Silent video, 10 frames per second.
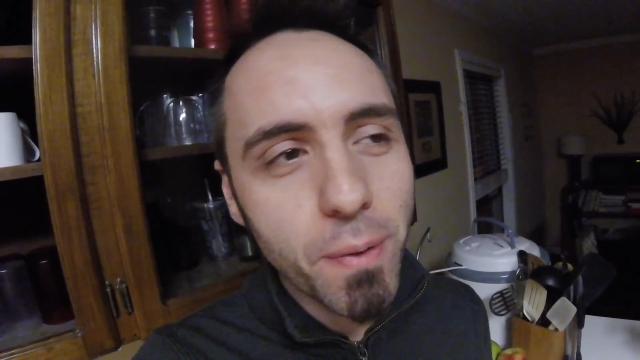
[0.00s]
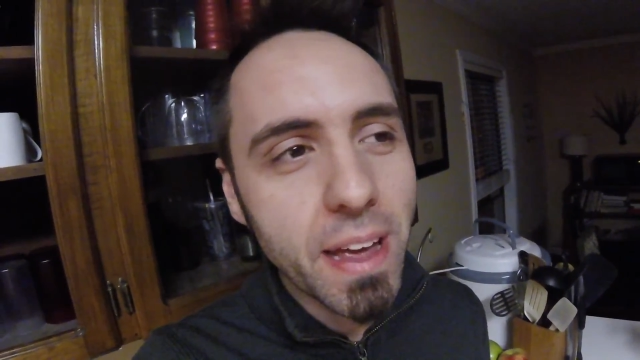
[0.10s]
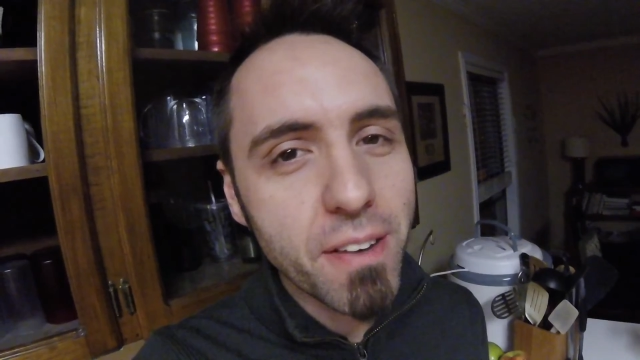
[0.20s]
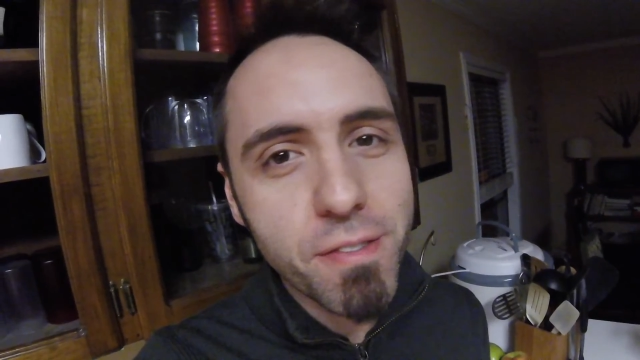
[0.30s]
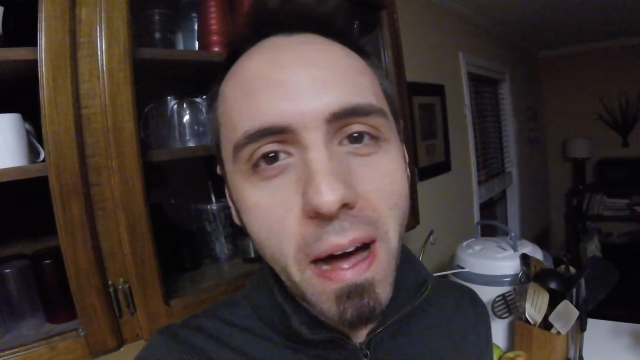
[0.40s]
we
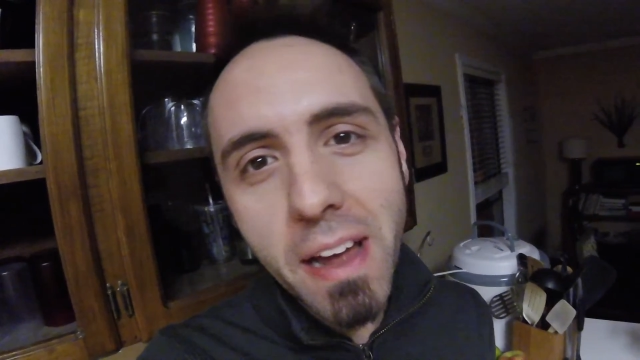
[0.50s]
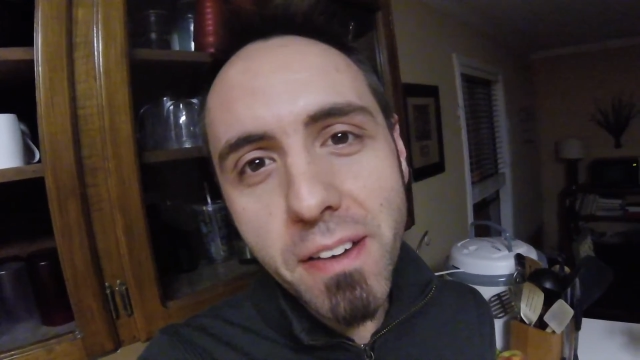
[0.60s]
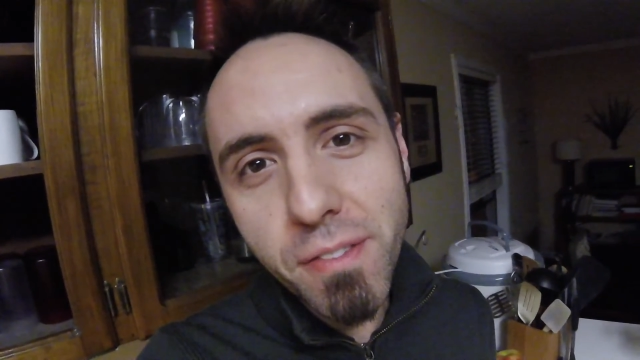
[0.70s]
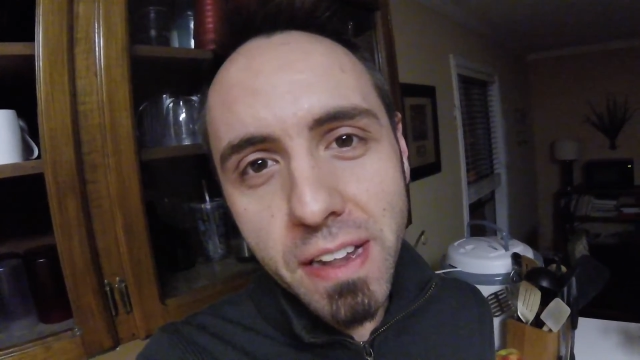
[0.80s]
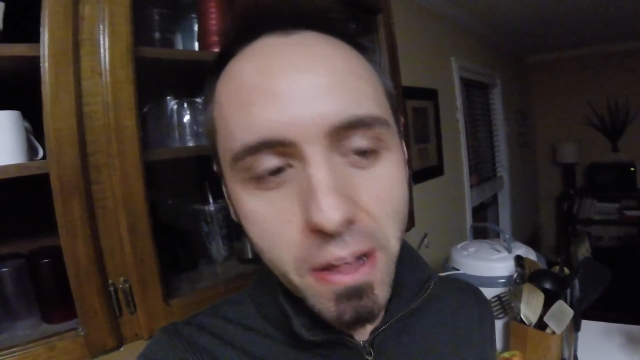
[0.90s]
had a
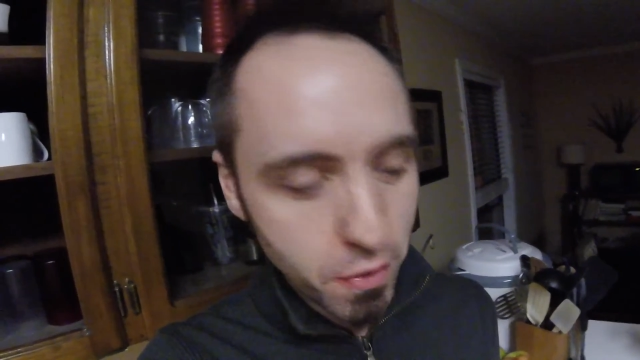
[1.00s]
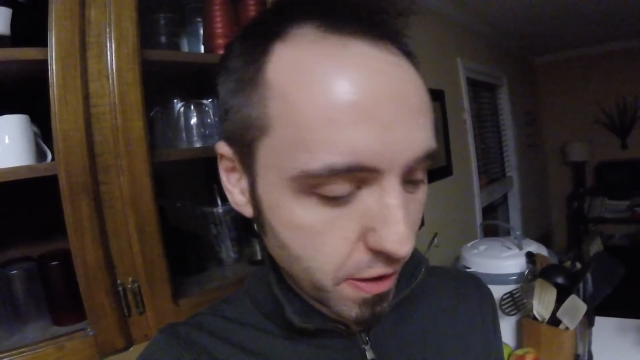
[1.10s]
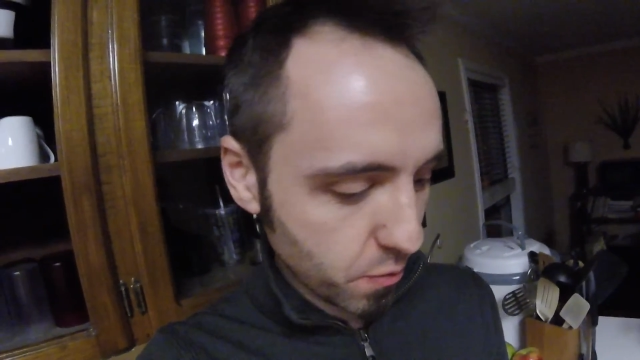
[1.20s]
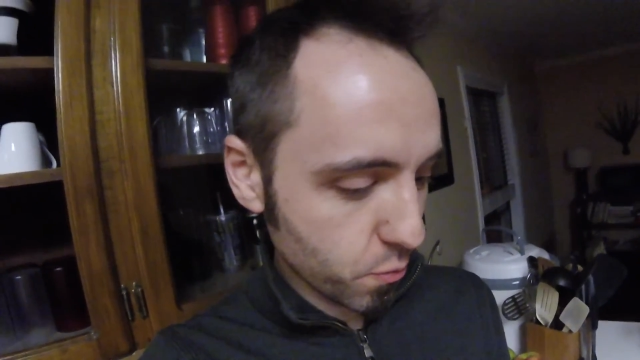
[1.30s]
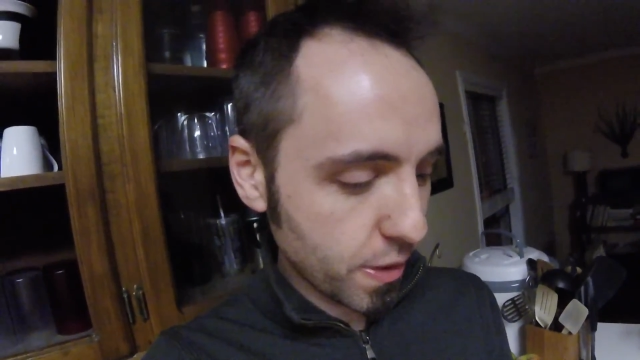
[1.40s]
Vine video
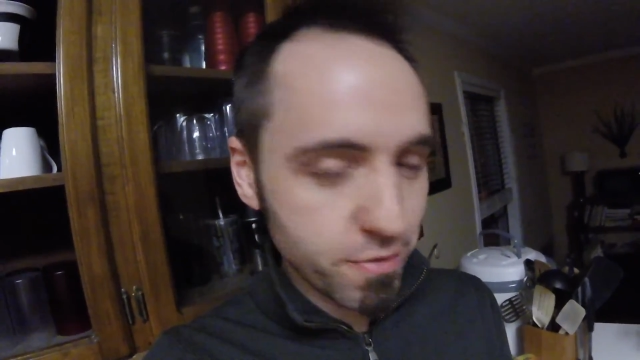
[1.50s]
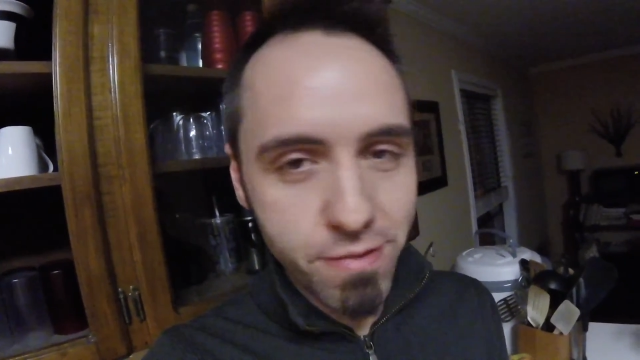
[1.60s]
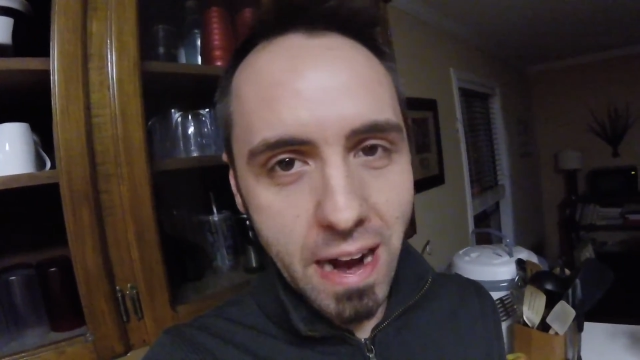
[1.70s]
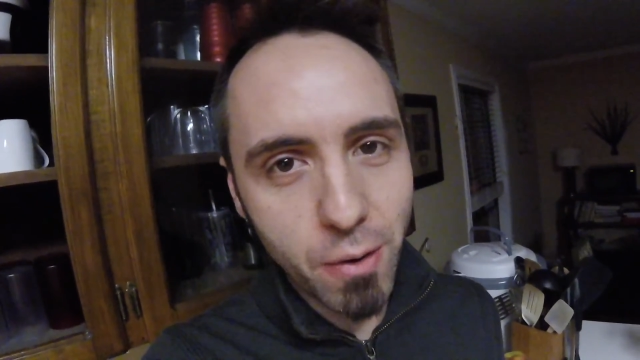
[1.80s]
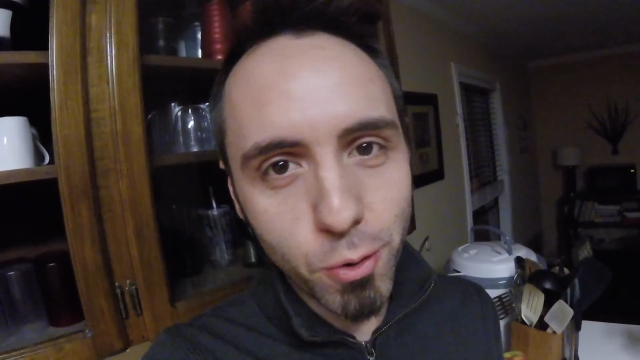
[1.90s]
that went
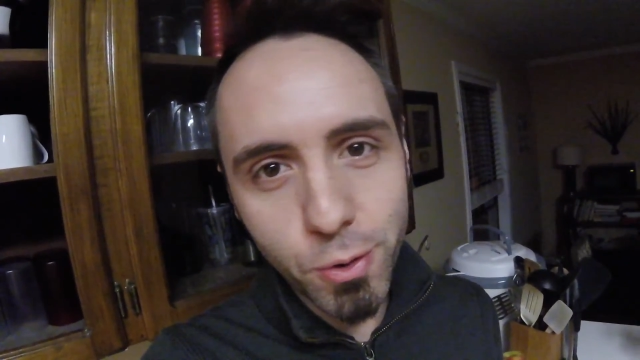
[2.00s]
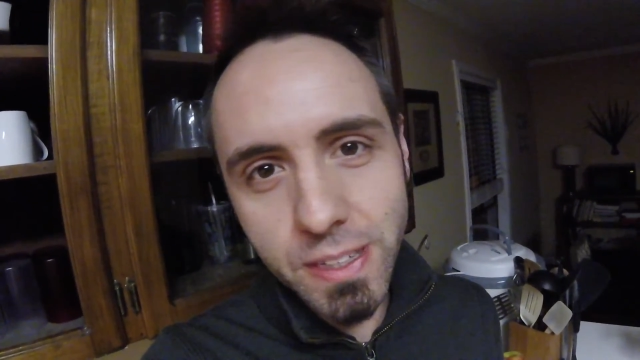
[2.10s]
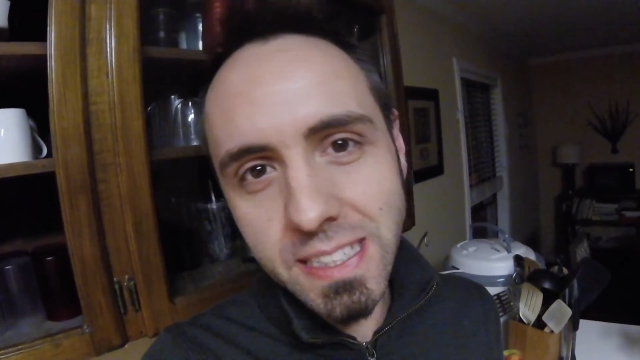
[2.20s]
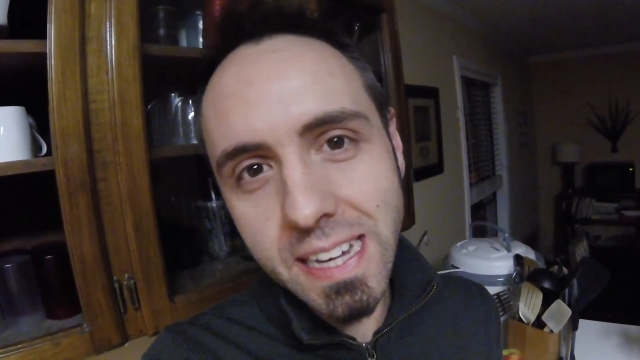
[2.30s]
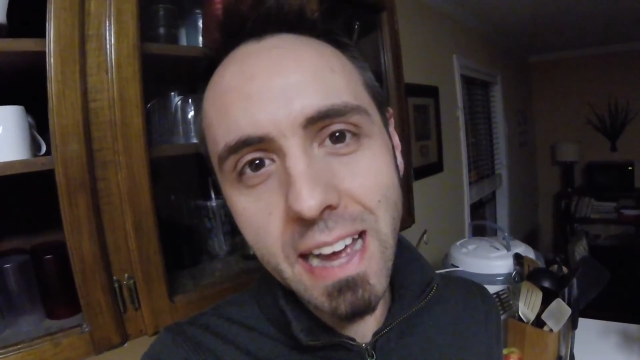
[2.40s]
viral
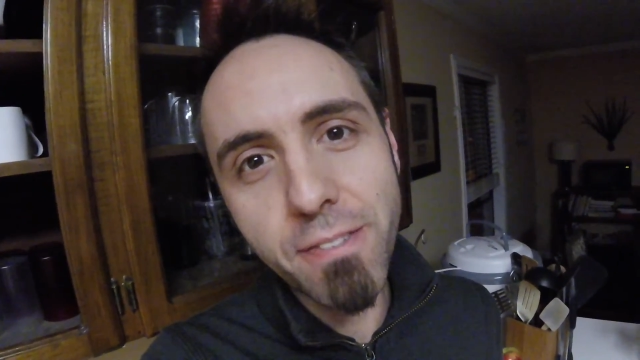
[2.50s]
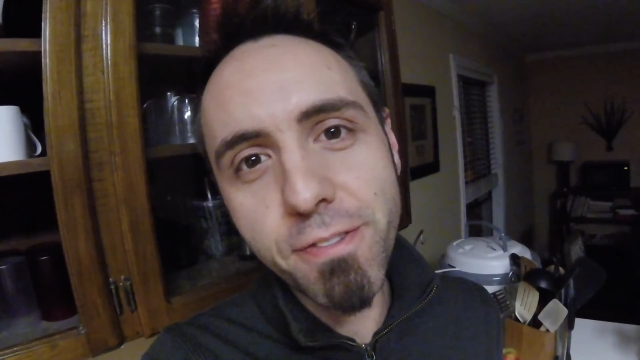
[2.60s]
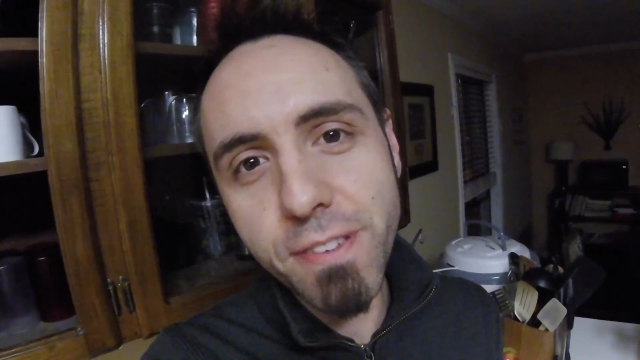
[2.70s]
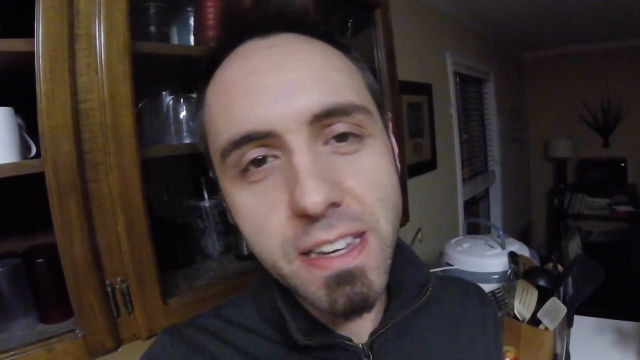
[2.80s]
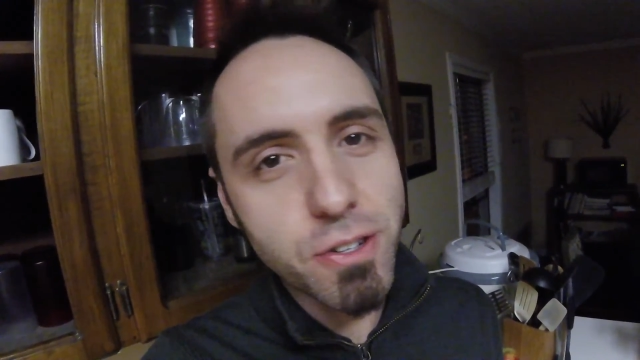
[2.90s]
because it got
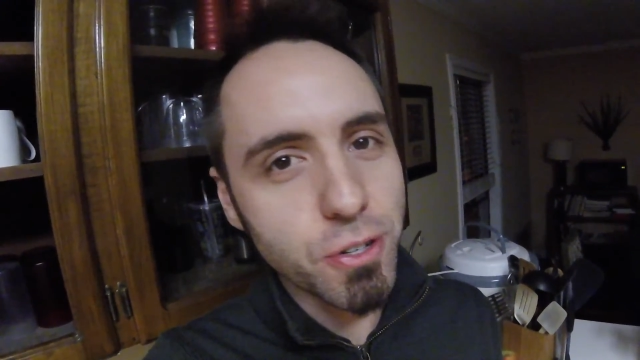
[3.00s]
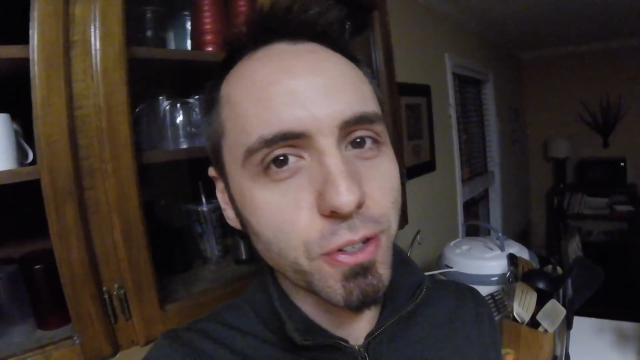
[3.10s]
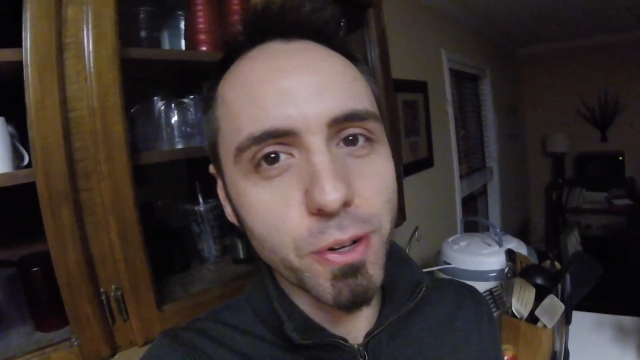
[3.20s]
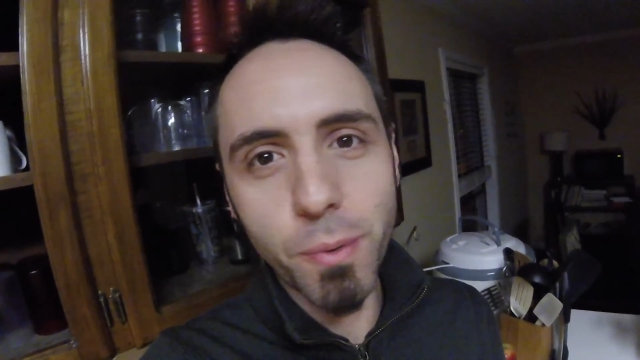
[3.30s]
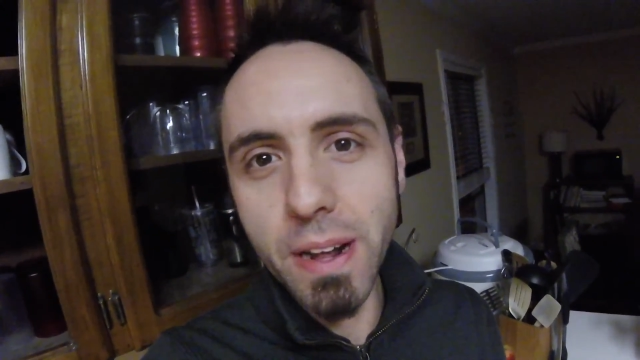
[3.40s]

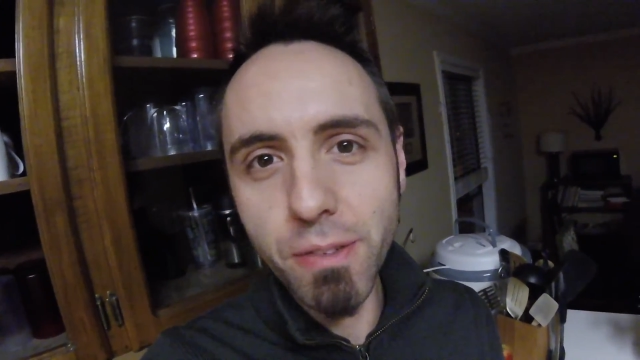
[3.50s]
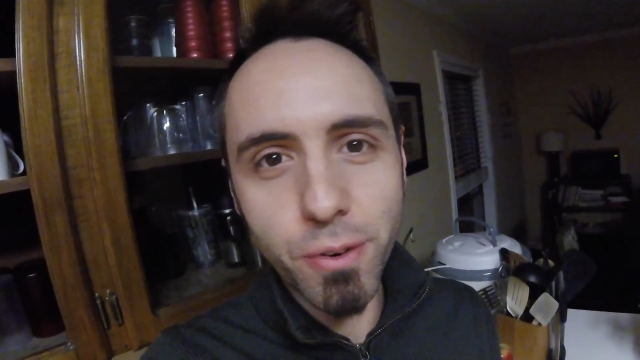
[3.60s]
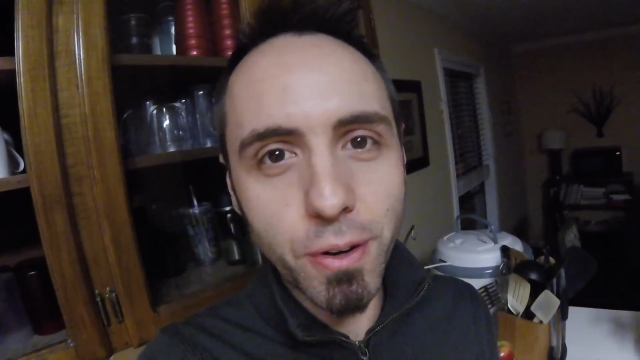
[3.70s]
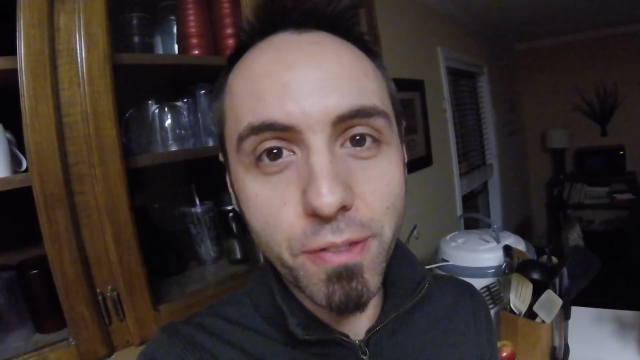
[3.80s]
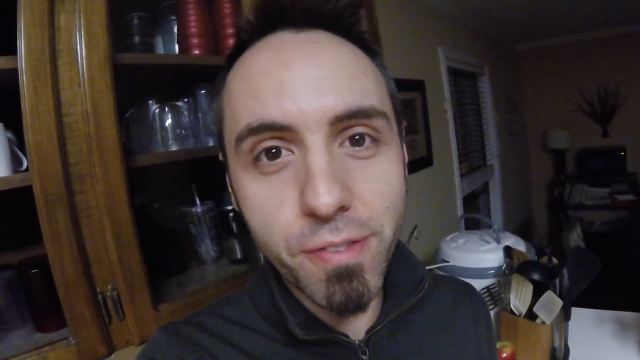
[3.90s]
featured or
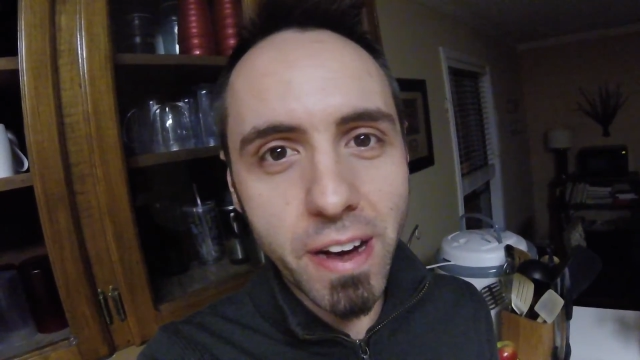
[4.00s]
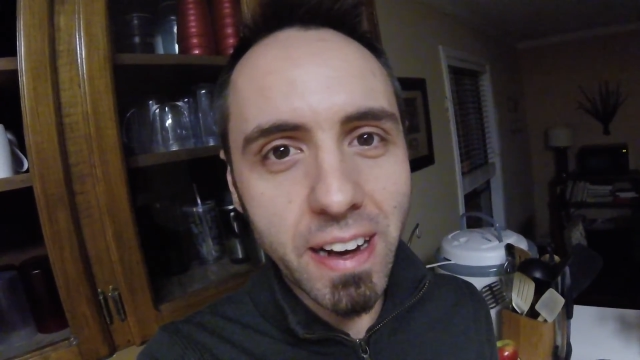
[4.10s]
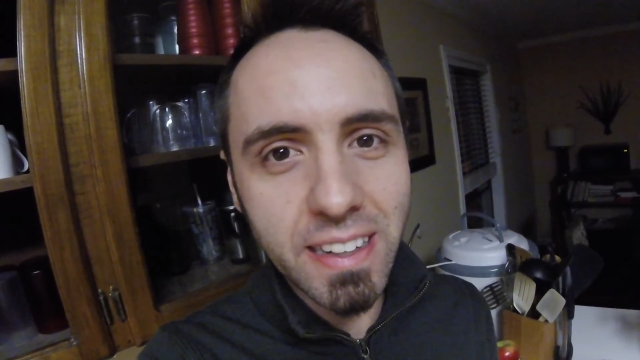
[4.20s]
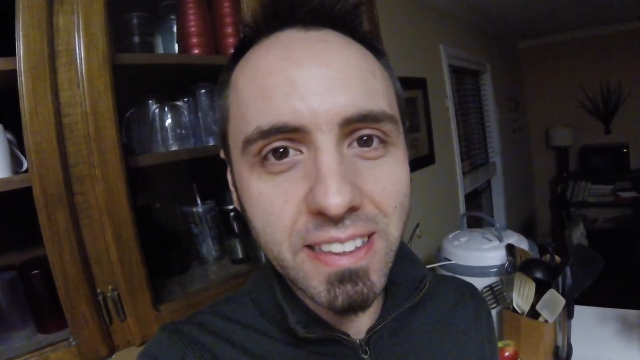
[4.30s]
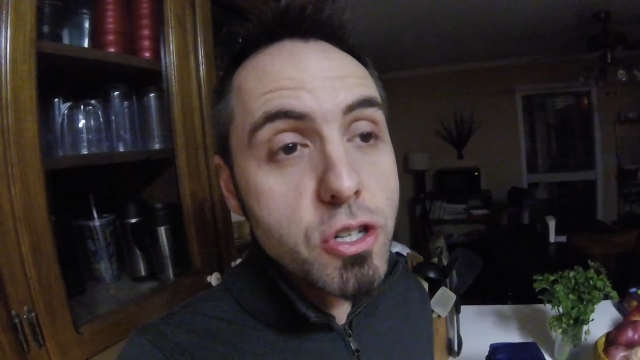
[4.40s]
whatever on Vine.